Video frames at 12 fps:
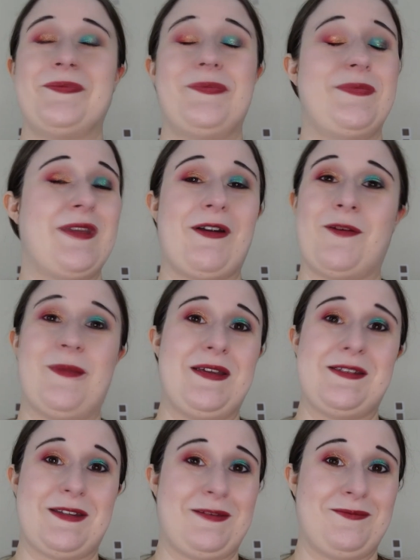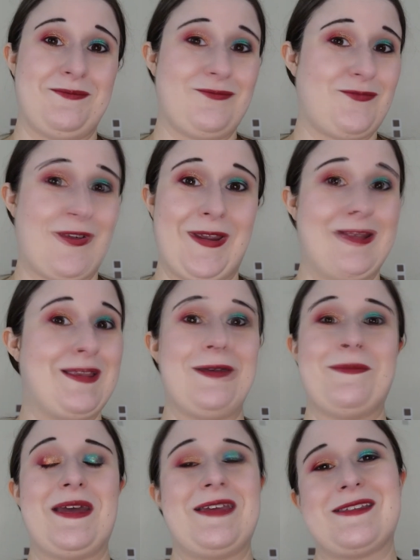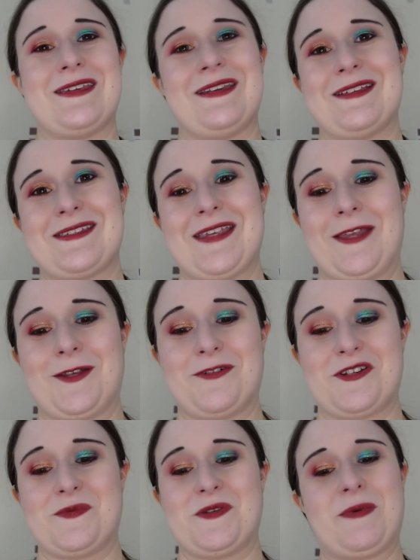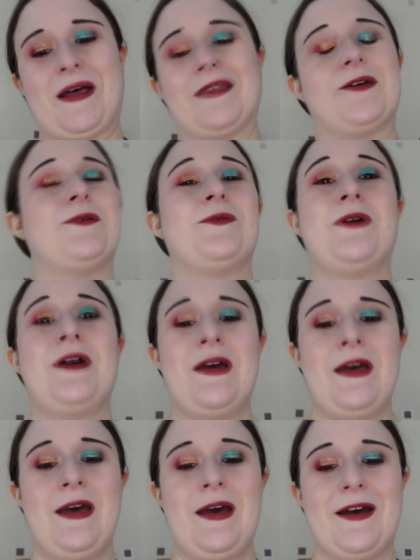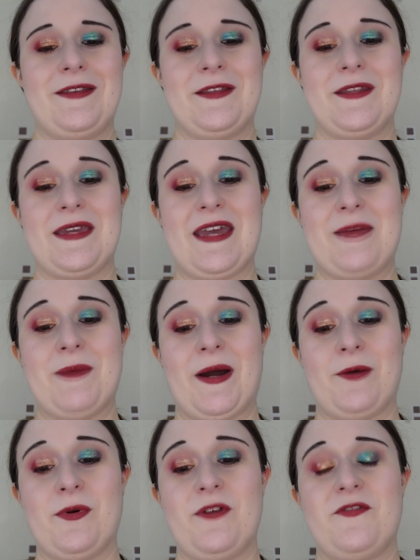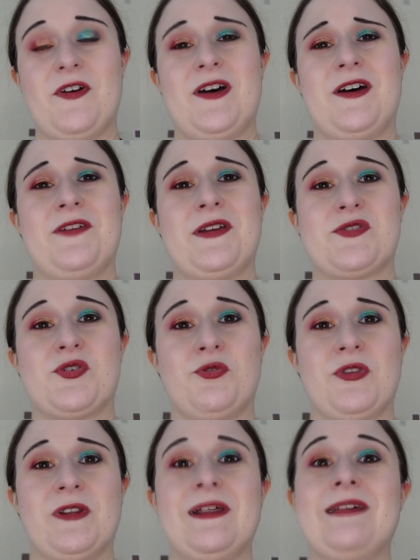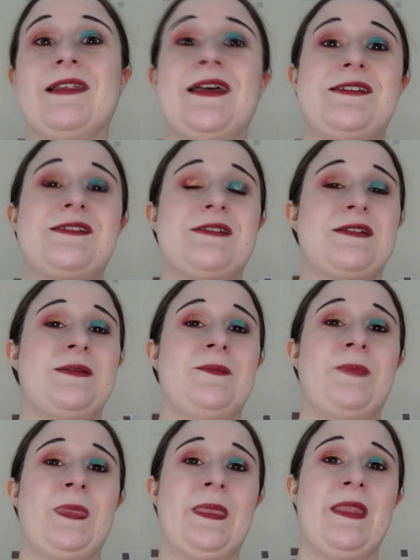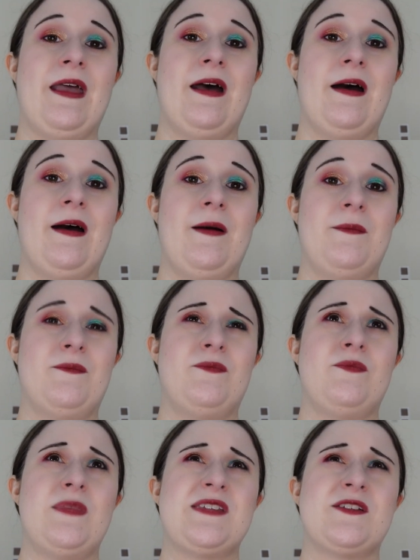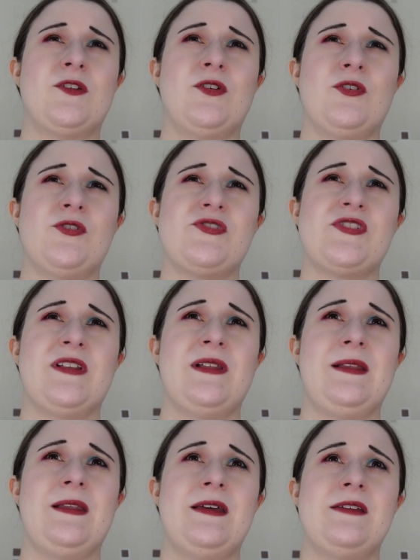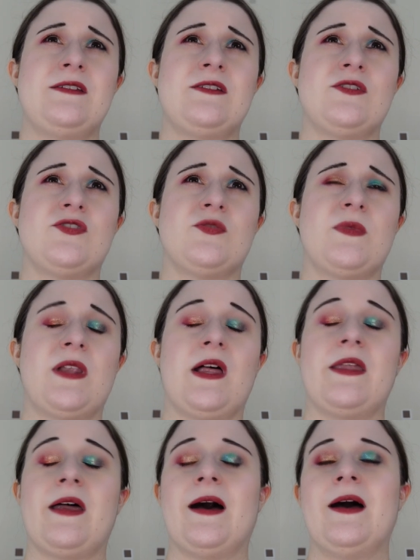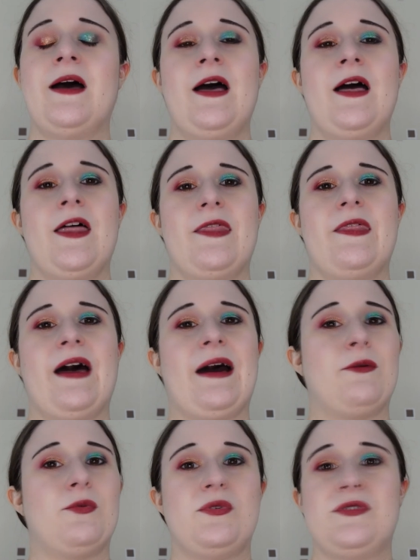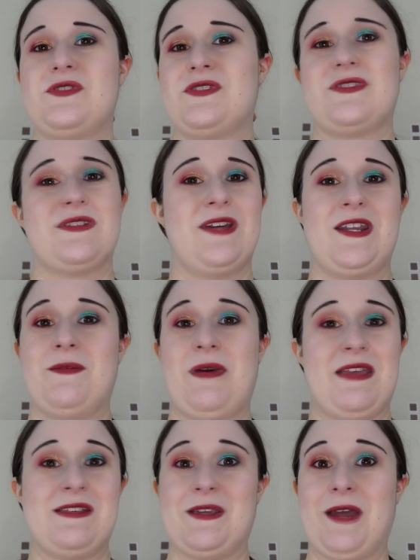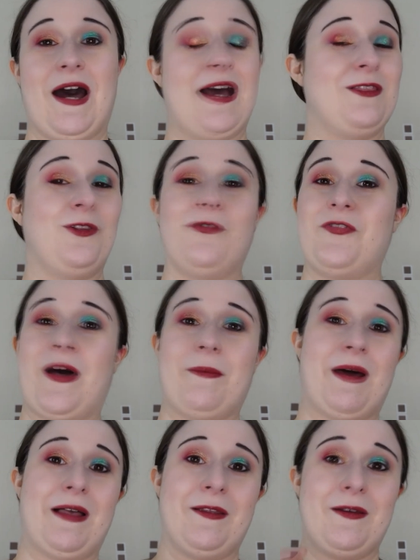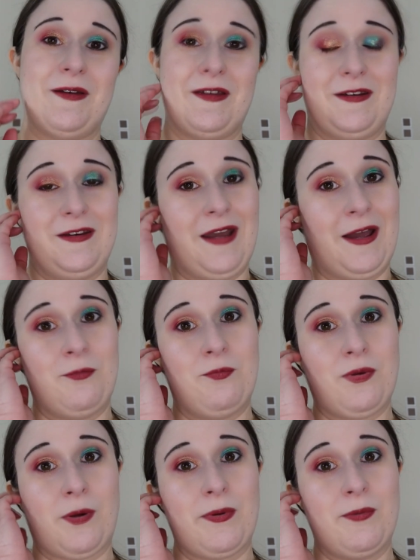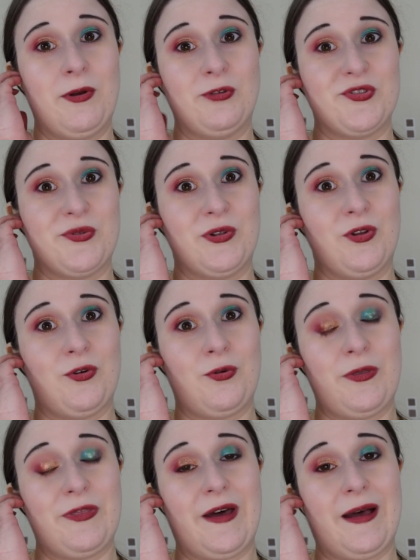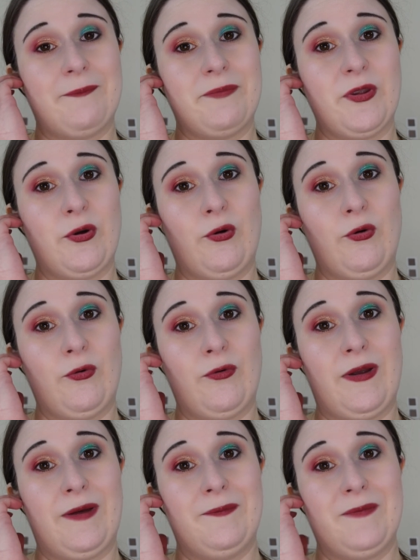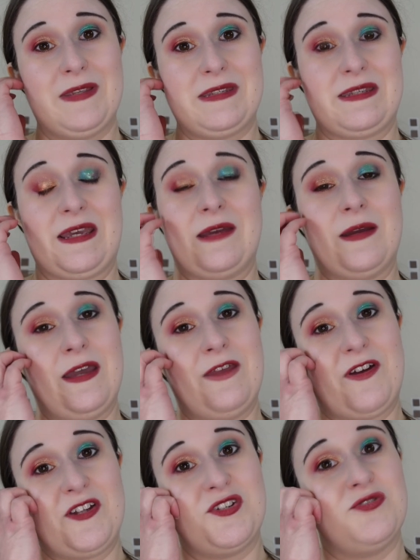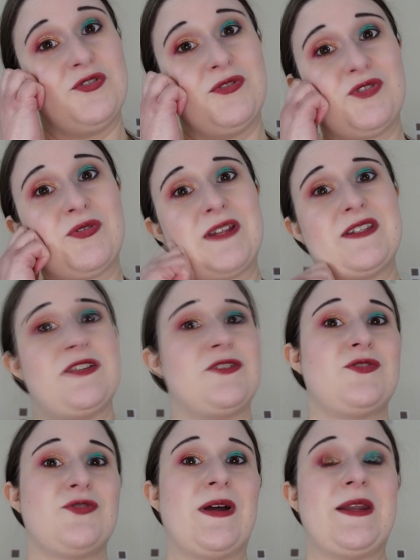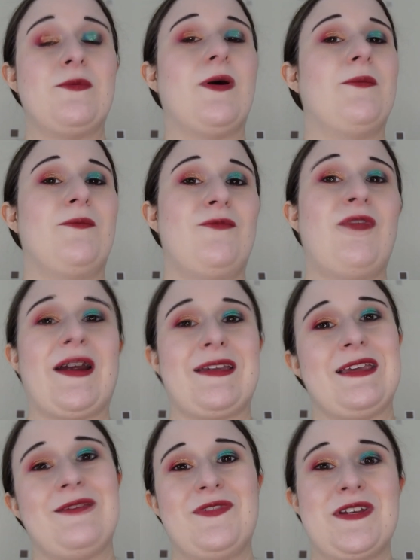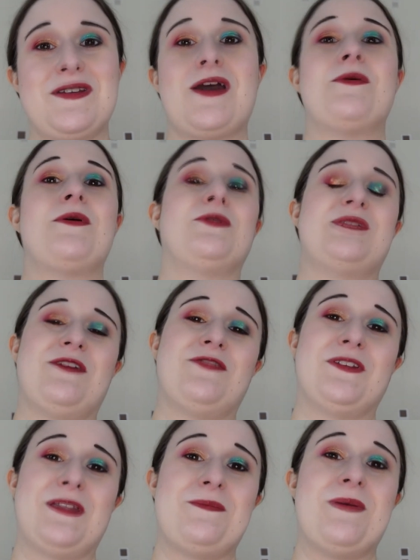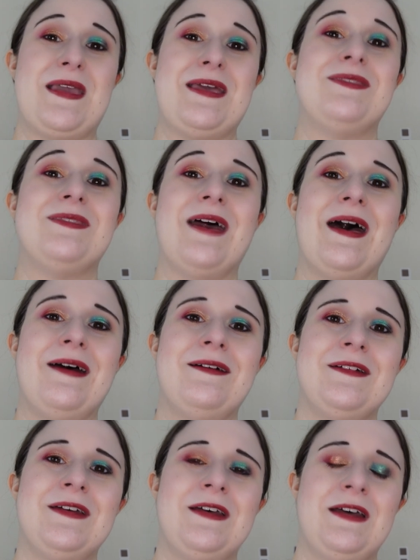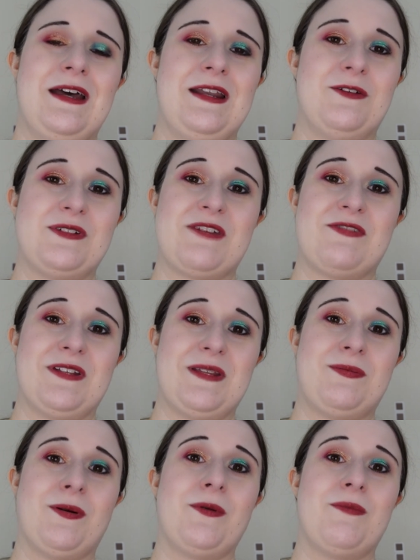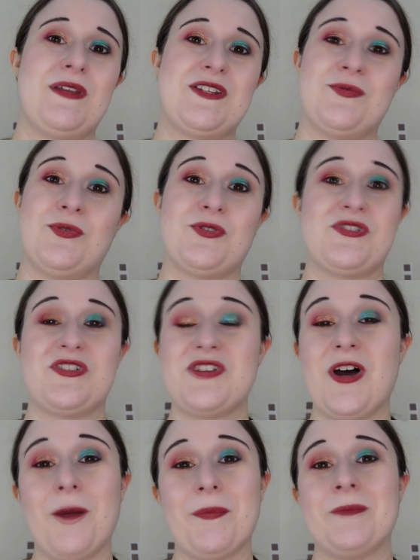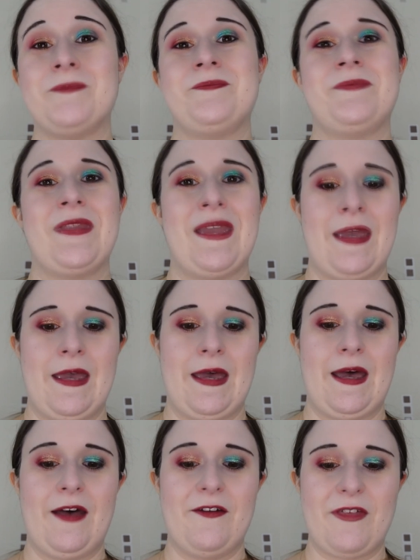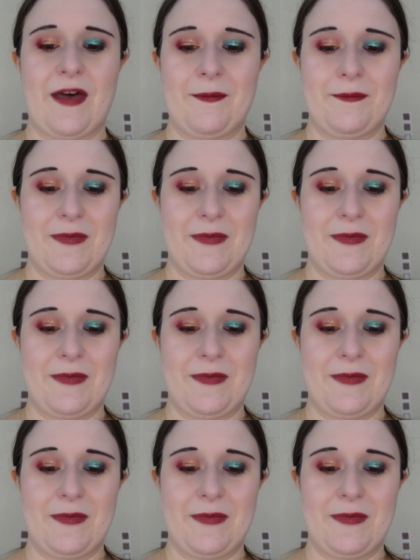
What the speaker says: they're amazing, really amazing. As I say, the Christmas palette that they came out with, I think it was called the Lit List, Miss Claus, the Lit List, or something like that. That was an amazing. I love that palette, and I probably will do a look with that. Or as I say, if I do a 2021 ranking video, it will definitely be in there, and it will definitely probably be towards the top of that